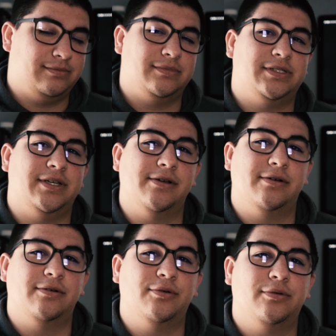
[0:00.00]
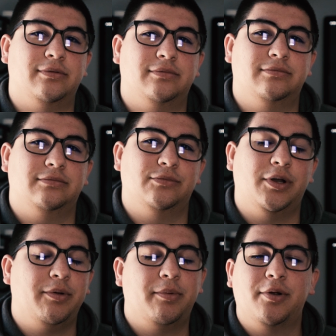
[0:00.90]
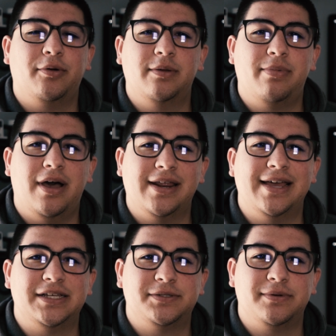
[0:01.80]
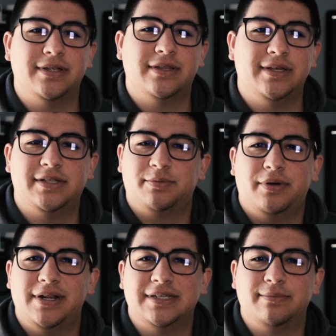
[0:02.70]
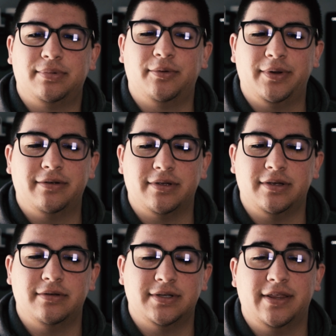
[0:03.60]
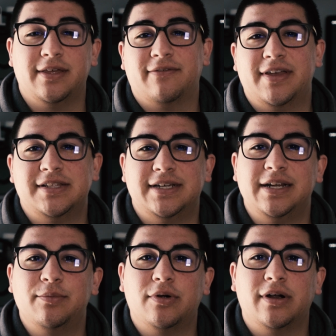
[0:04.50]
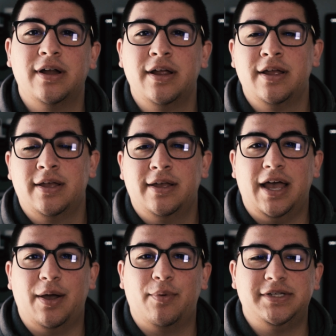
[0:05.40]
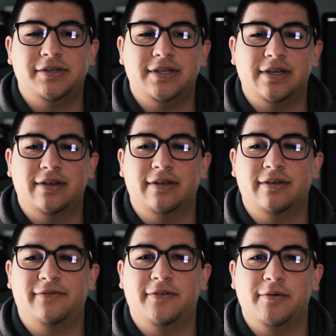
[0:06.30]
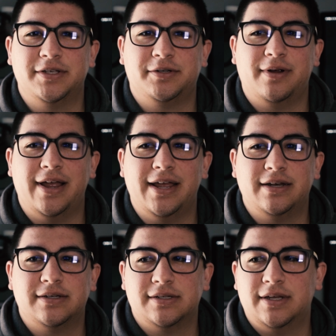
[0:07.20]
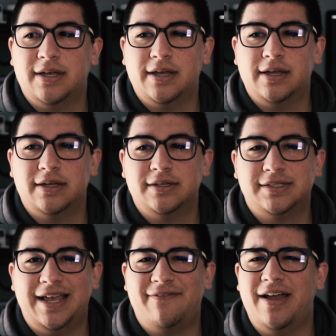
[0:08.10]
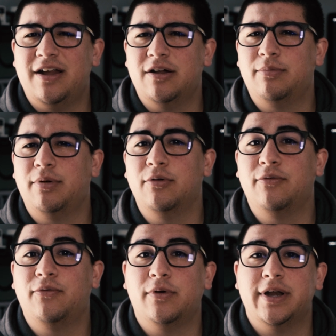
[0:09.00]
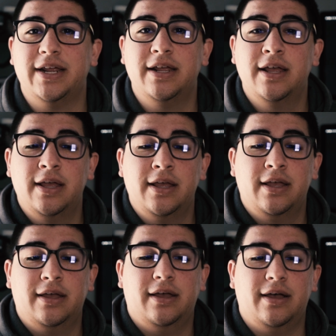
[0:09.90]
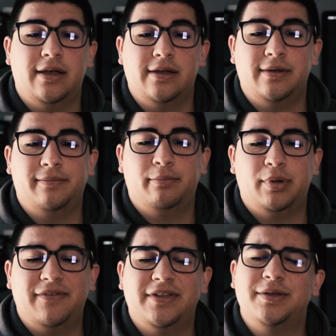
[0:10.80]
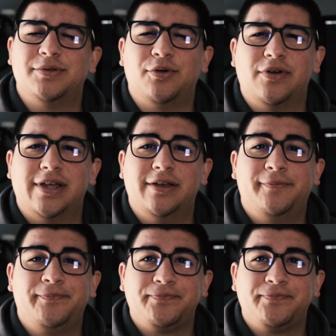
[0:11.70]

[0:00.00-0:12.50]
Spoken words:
So what do we record the podcast with? It's pretty simple. We don't use anything fancy anymore. I was using a Focusrite Sapphire Pro 40, but I felt it was overkill.